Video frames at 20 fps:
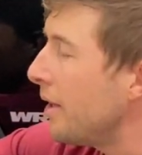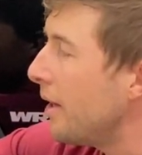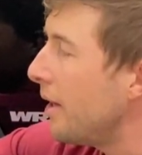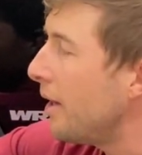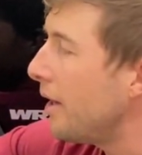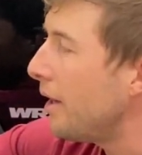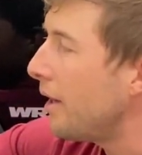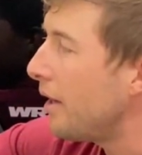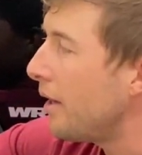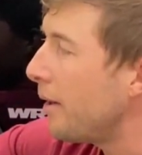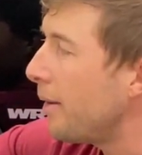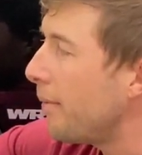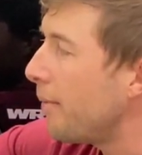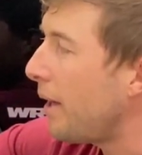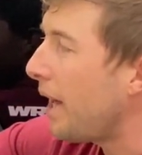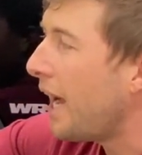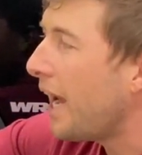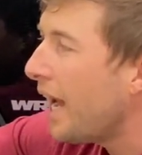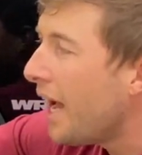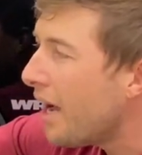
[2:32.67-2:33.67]

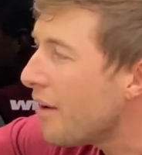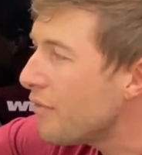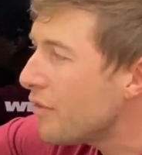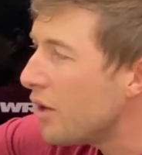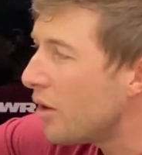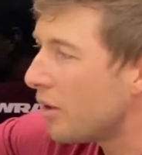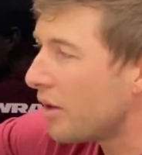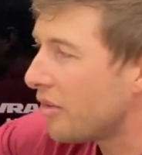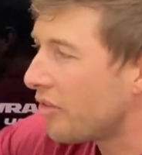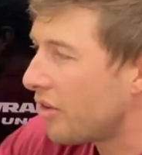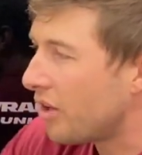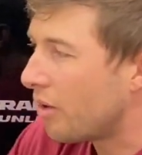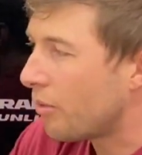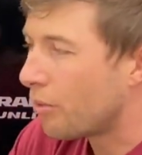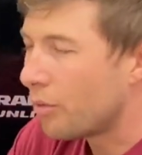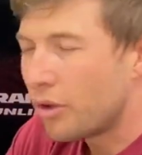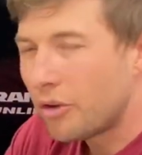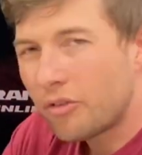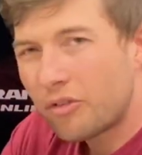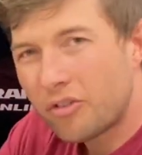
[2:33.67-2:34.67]
I have noticed a
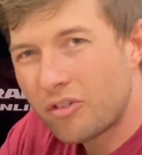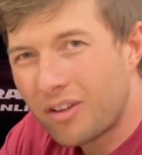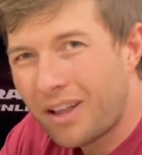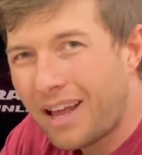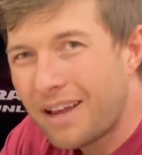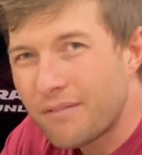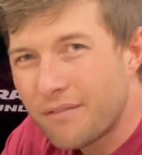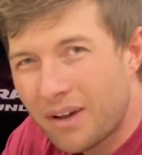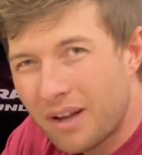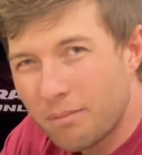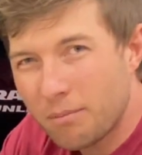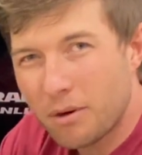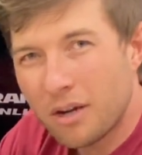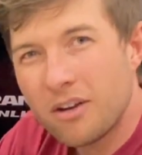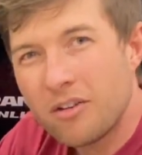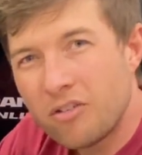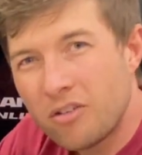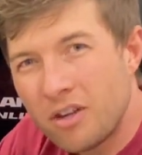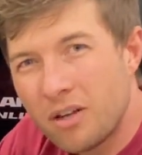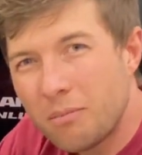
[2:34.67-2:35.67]
real slight
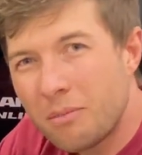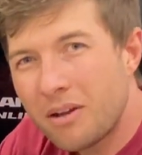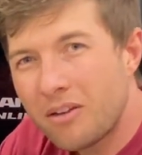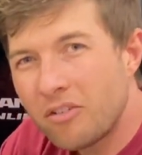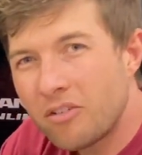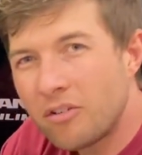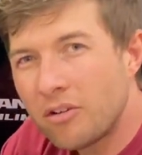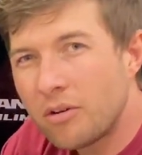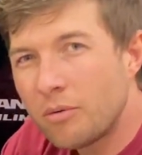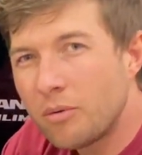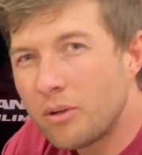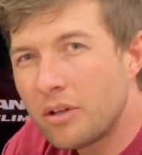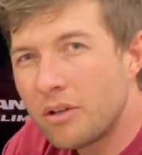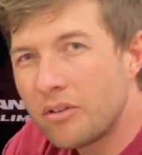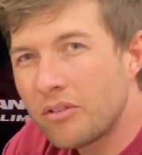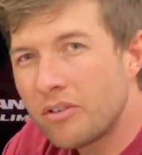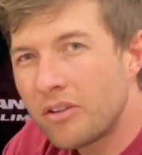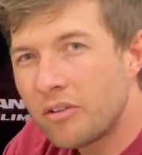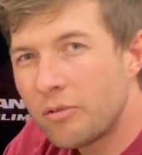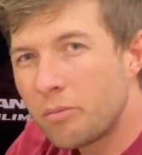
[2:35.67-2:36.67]
vibration in my steering wheel
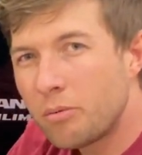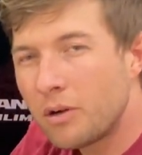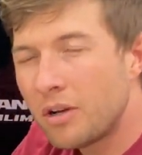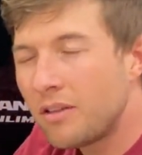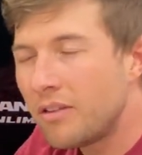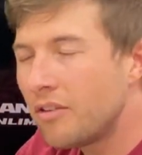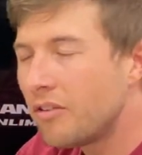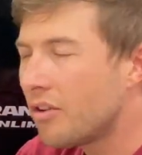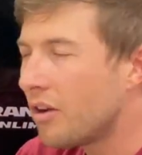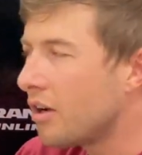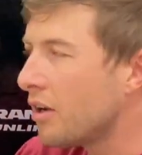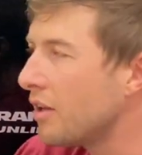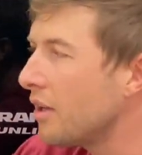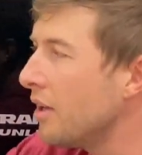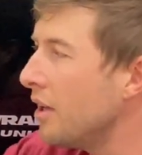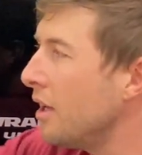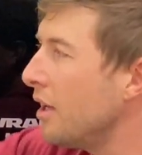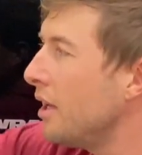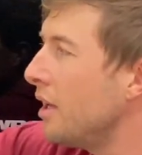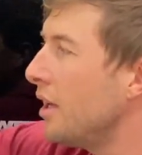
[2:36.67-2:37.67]
since putting these on.
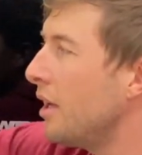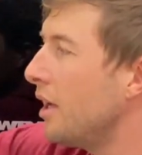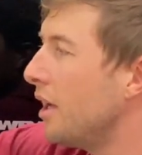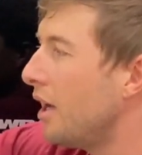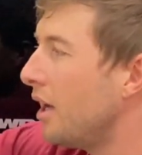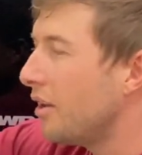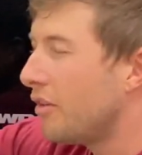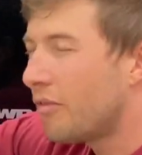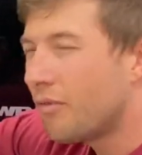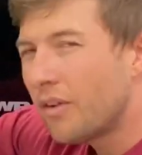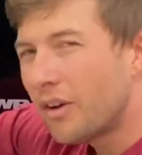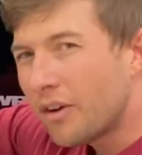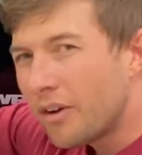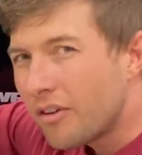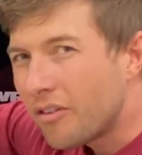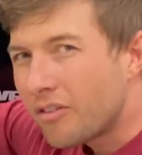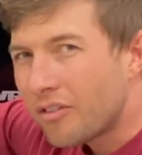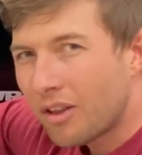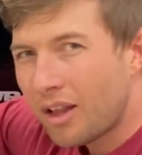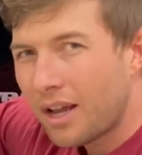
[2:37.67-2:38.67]
It's very
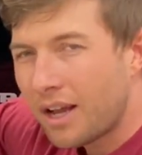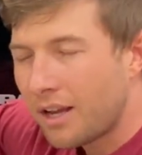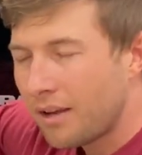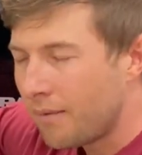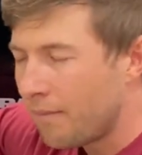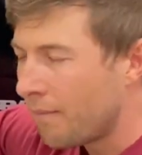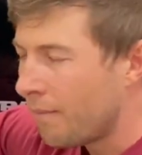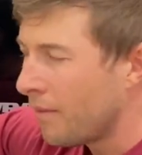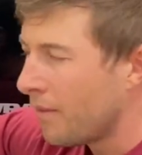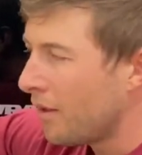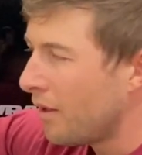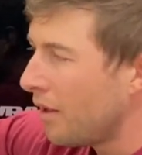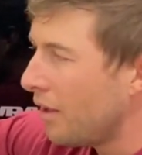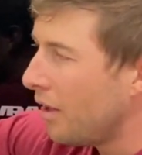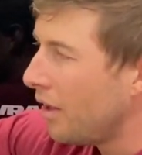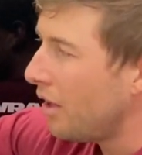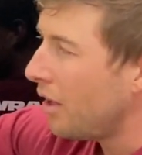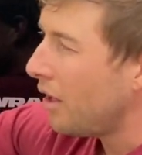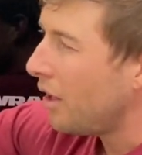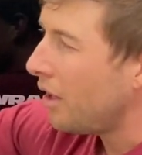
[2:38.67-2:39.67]
slight,
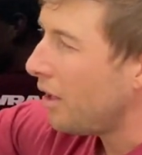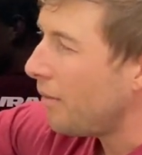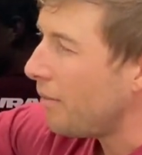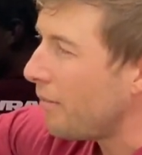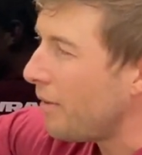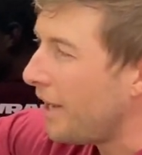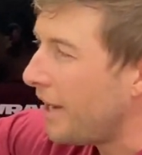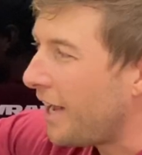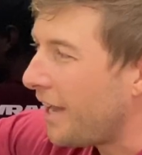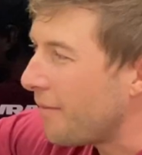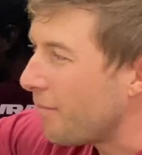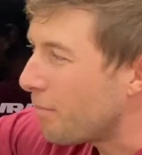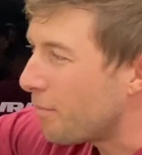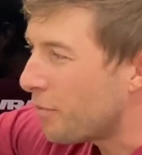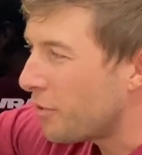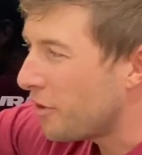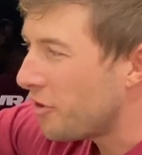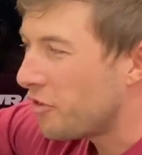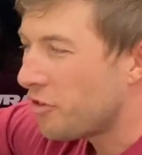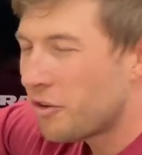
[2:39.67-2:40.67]
and I'm
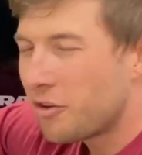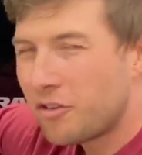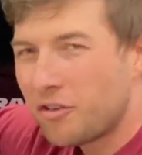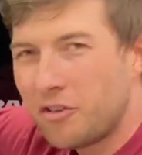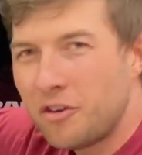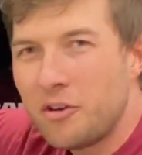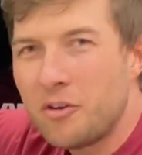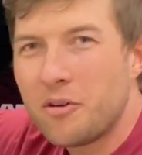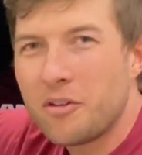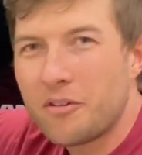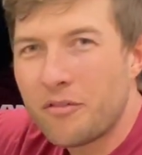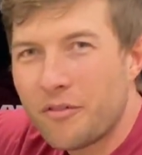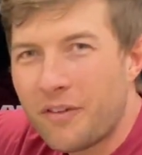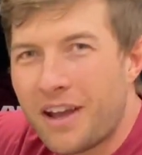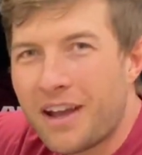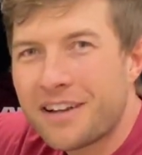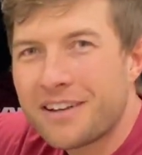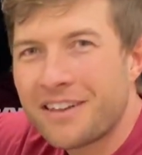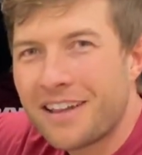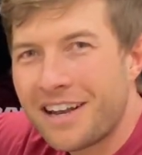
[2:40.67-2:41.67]
pretty sure it's due to the
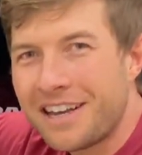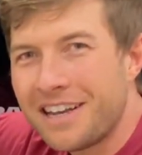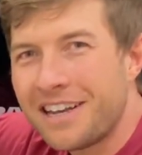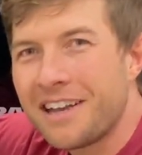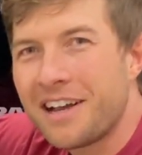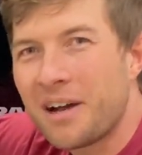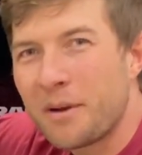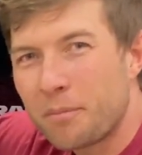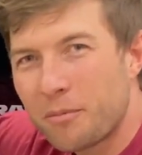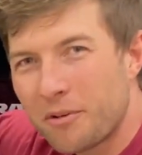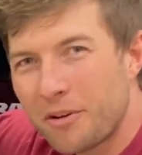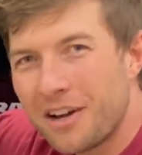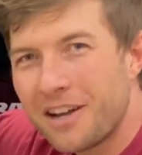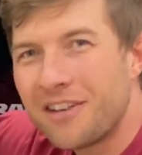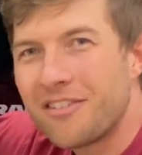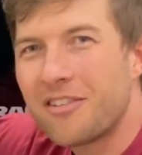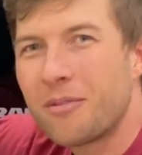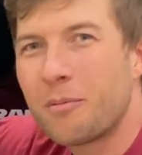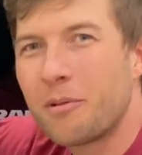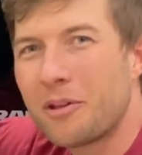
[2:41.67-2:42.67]
fact that I need to upgrade
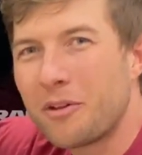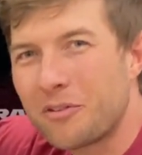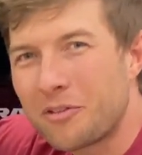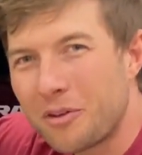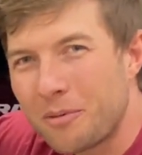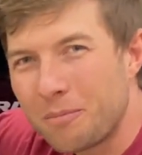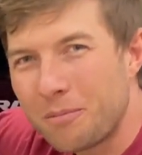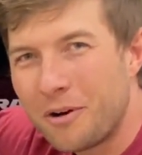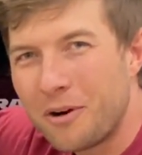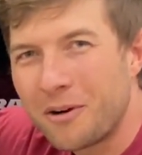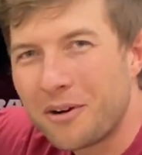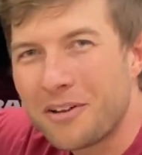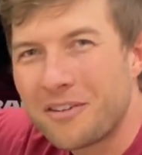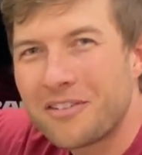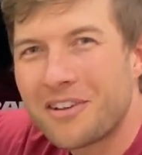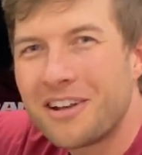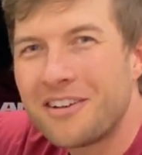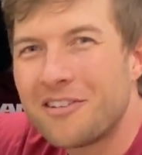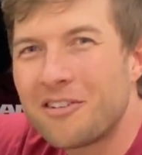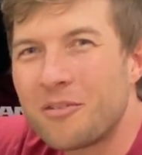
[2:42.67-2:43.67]
some of those components
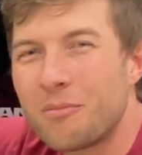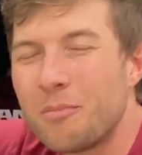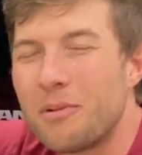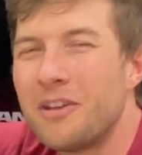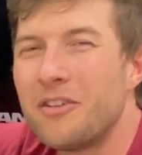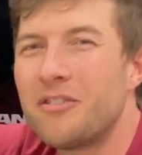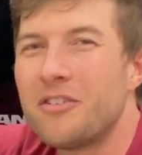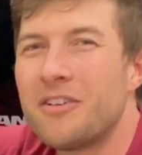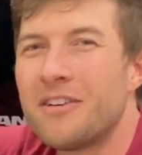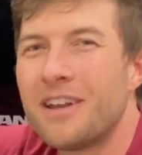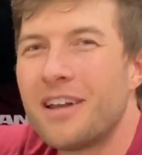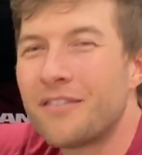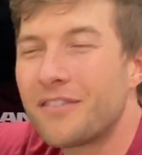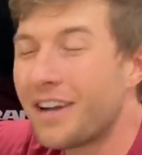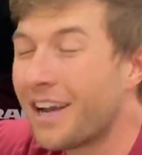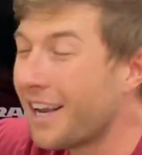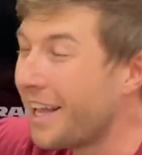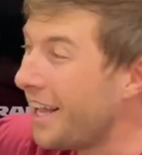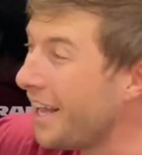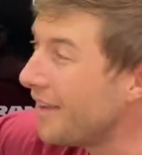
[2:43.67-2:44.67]
I just mentioned. I've
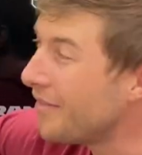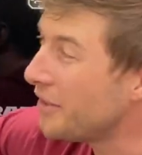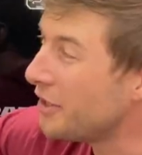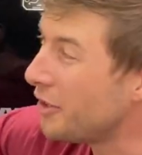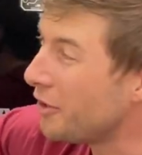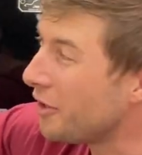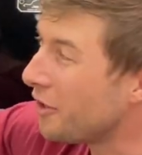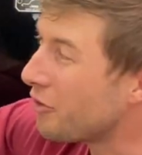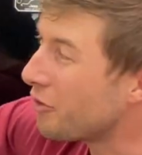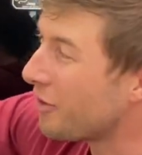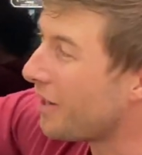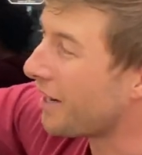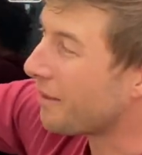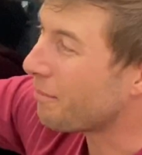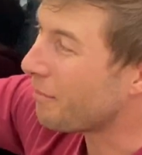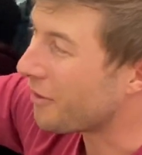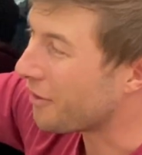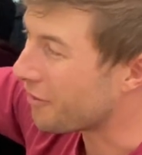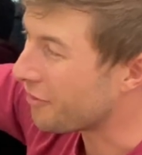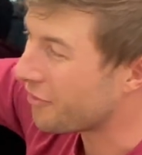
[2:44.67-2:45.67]
got a heavy-duty track
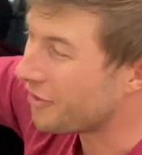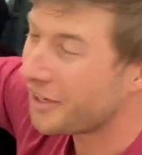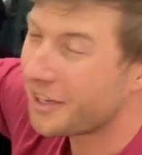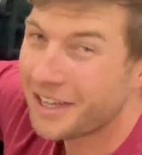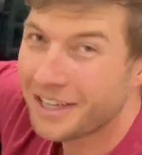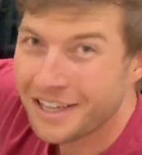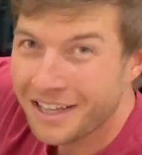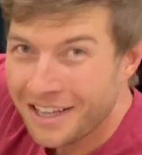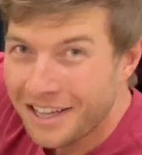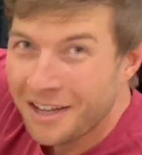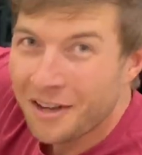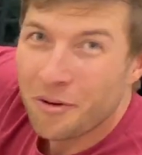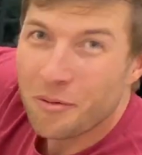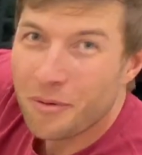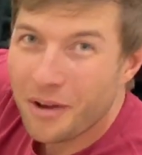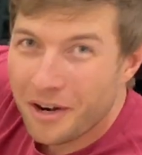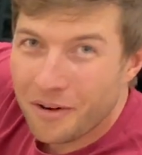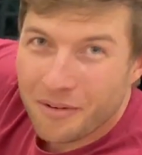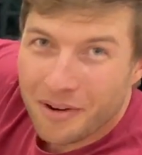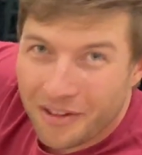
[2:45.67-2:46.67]
bar sitting
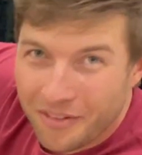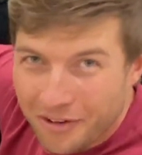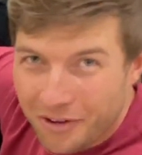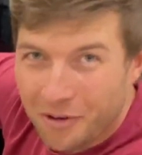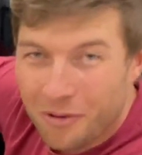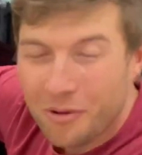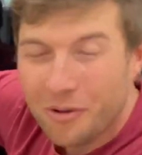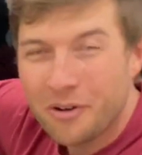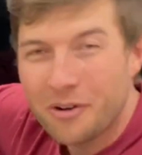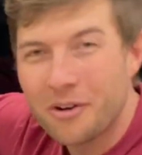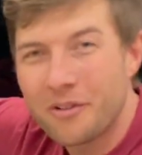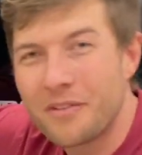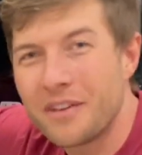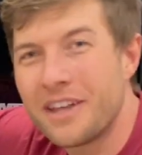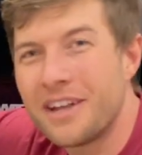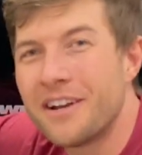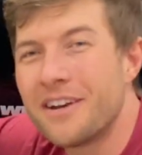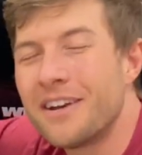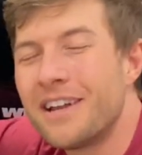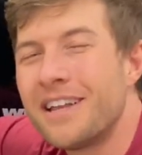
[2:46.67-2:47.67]
right around the corner over
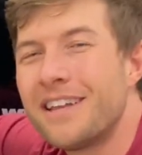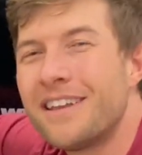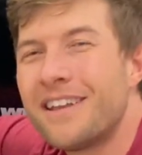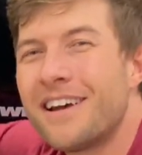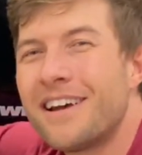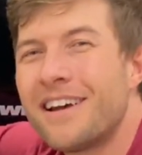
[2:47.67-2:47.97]
there, and